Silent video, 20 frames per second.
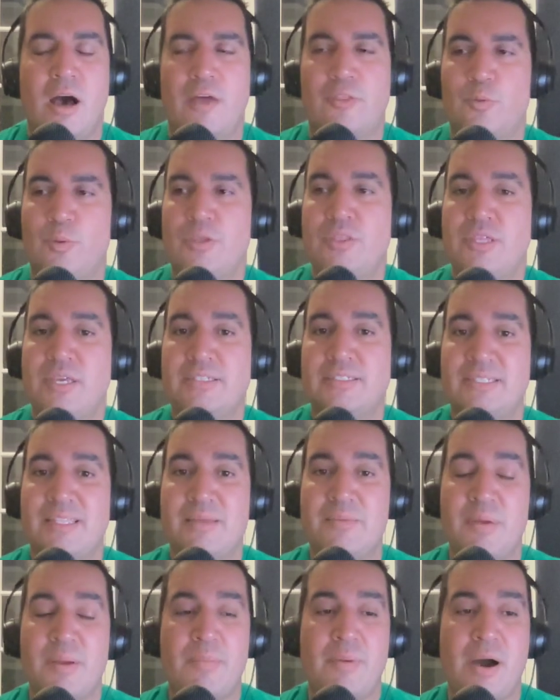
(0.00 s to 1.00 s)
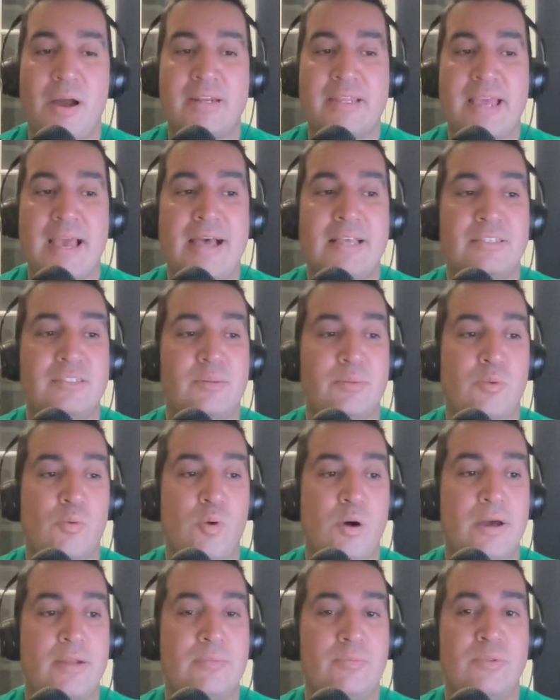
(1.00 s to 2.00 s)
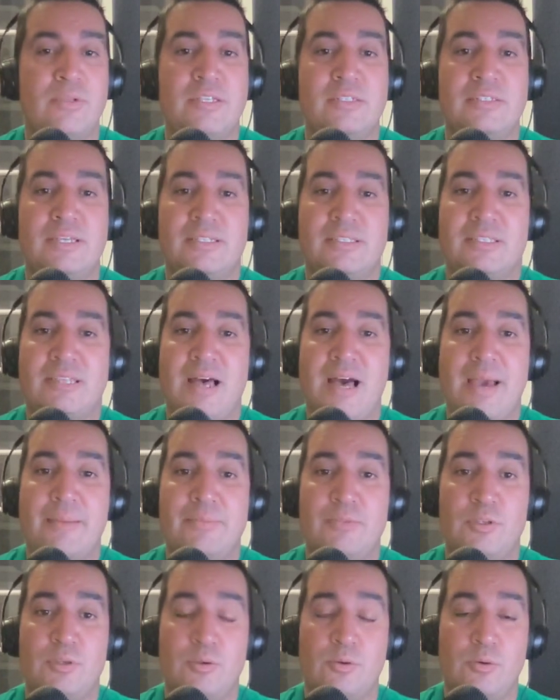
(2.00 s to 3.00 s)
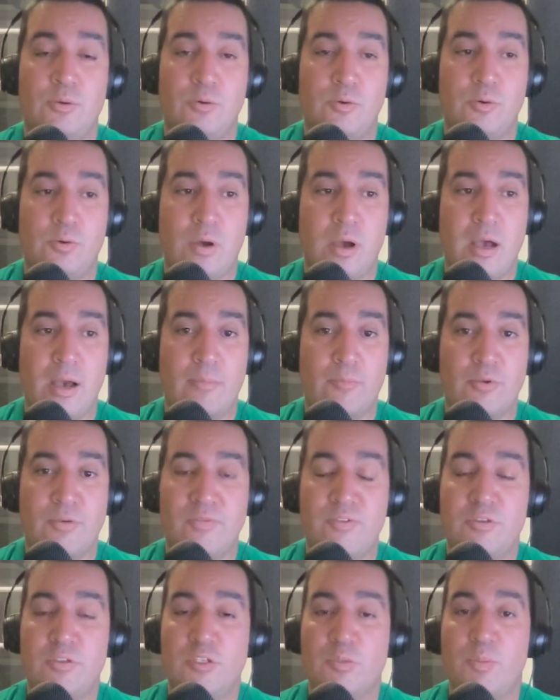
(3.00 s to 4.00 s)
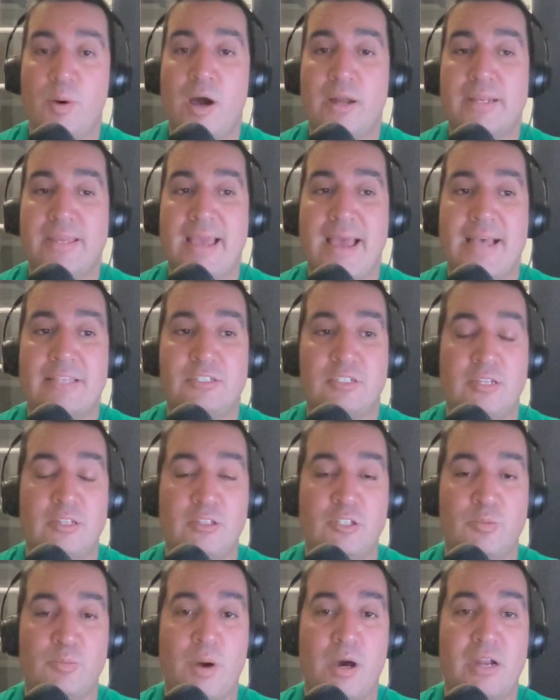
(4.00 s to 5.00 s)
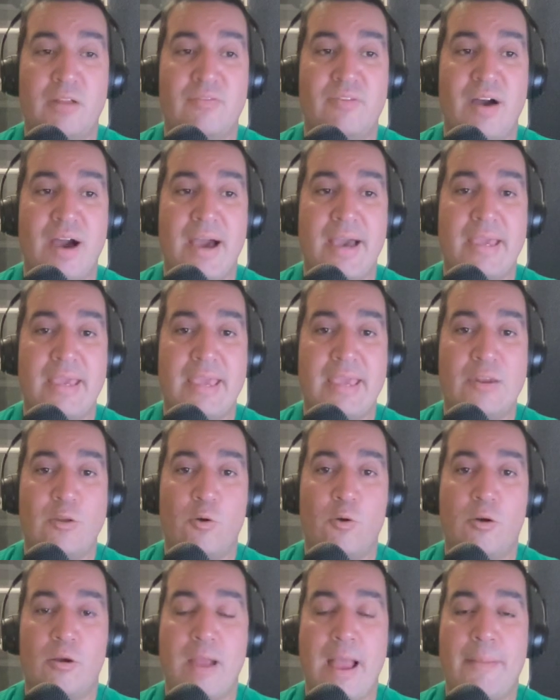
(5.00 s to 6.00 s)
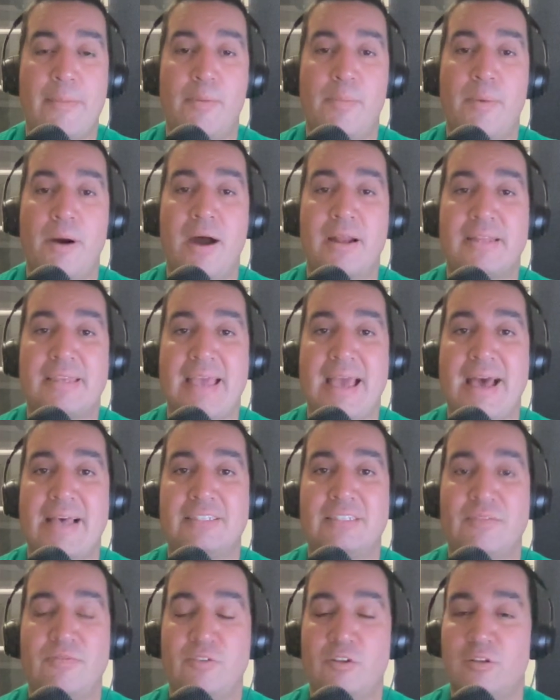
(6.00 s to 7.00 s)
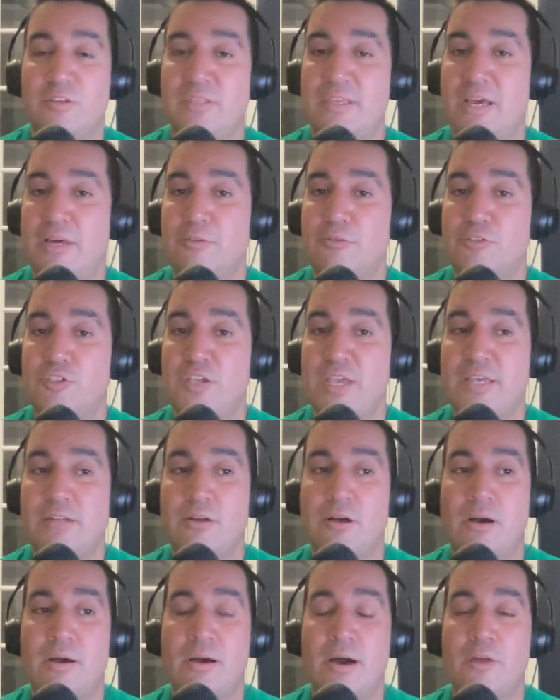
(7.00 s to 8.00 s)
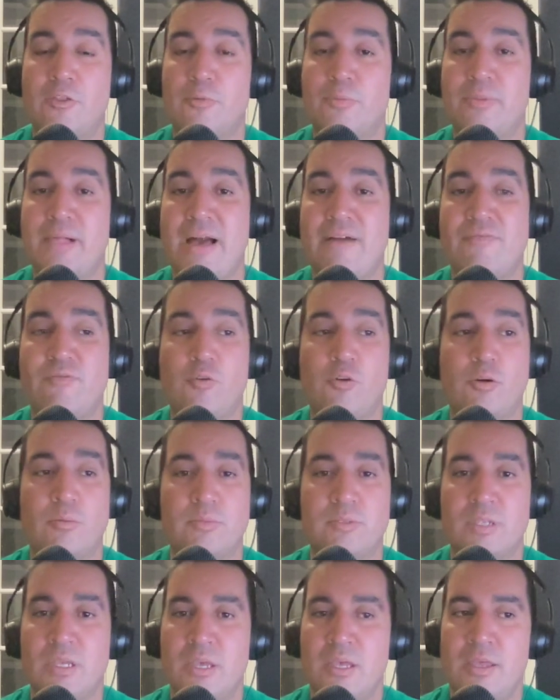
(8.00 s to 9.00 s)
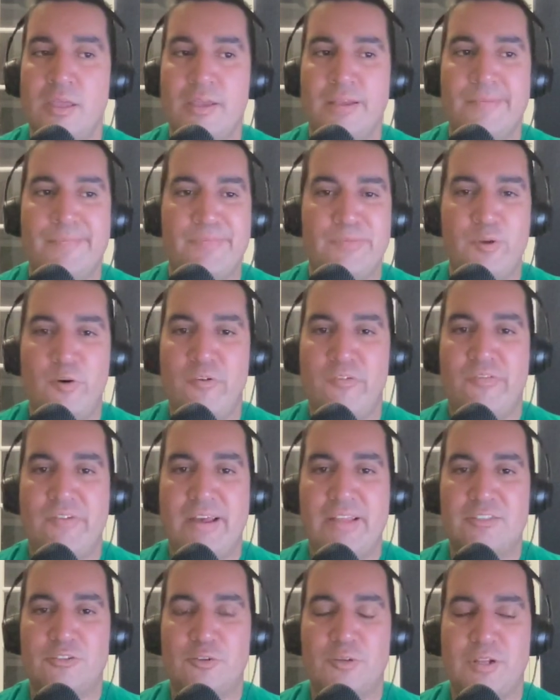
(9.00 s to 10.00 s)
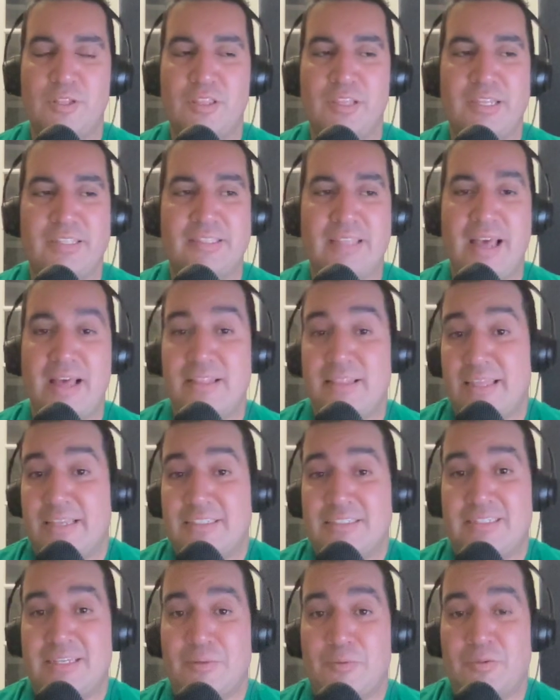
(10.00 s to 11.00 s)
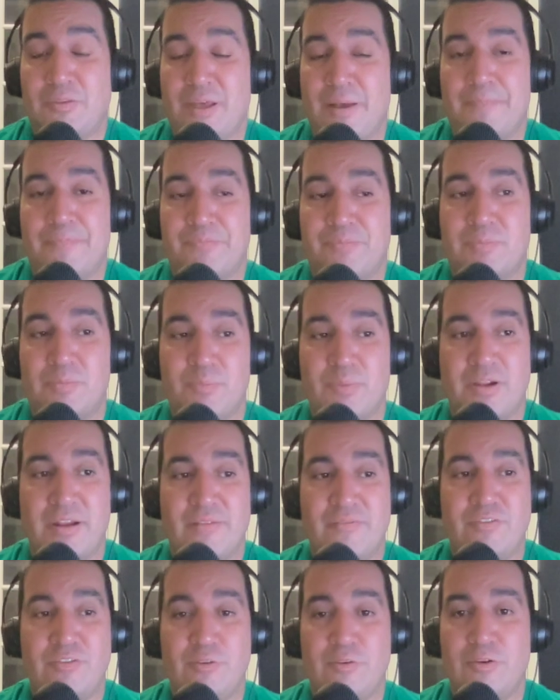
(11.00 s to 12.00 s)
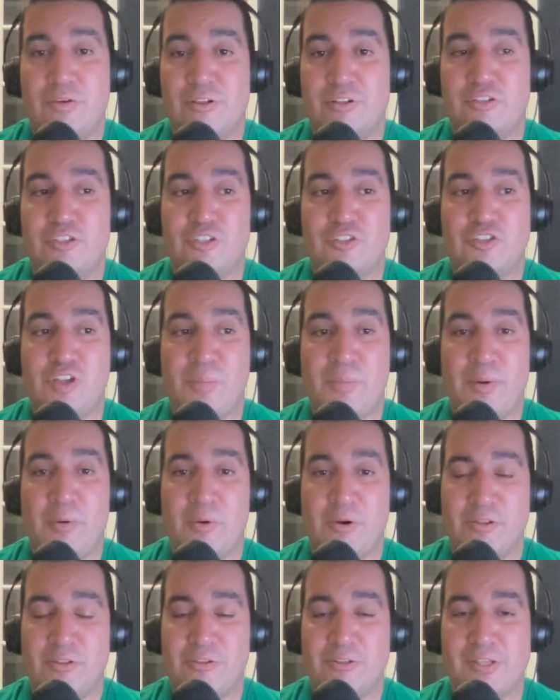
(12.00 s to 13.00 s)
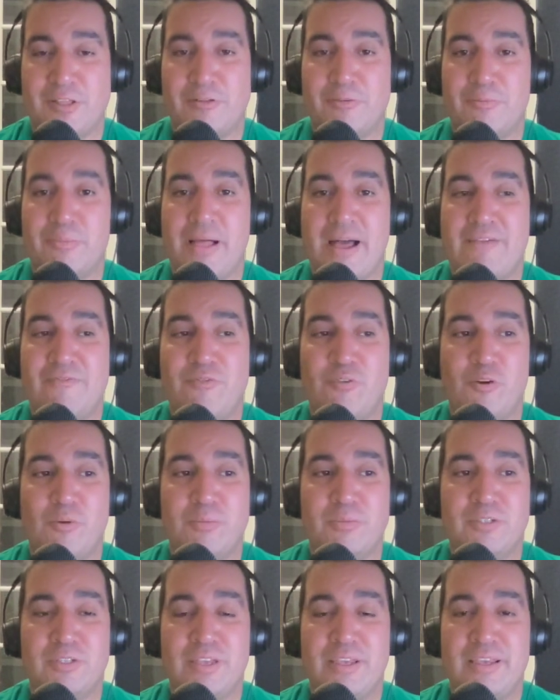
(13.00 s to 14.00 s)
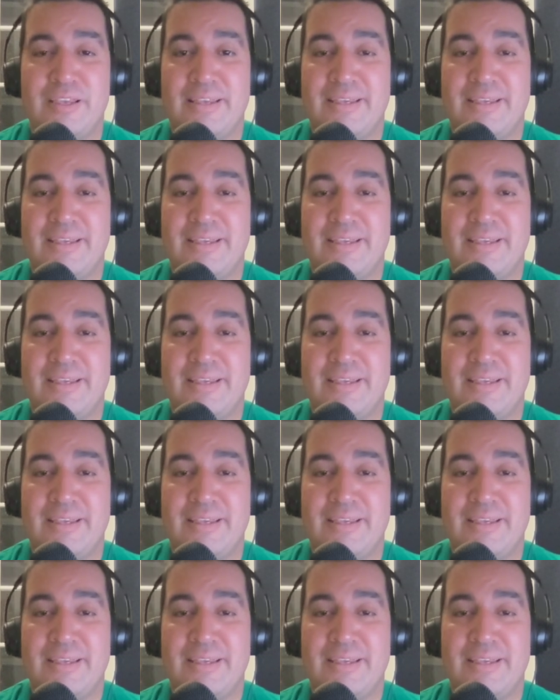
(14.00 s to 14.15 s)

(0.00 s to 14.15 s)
3 things at the end of my podcast. Number 1, please take the time to review this podcast on either Spotify and or Apple Podcasts. If you're in the other other platforms, no offense or anything like that, like, stick with them. But if you could just jump on one of those other platforms,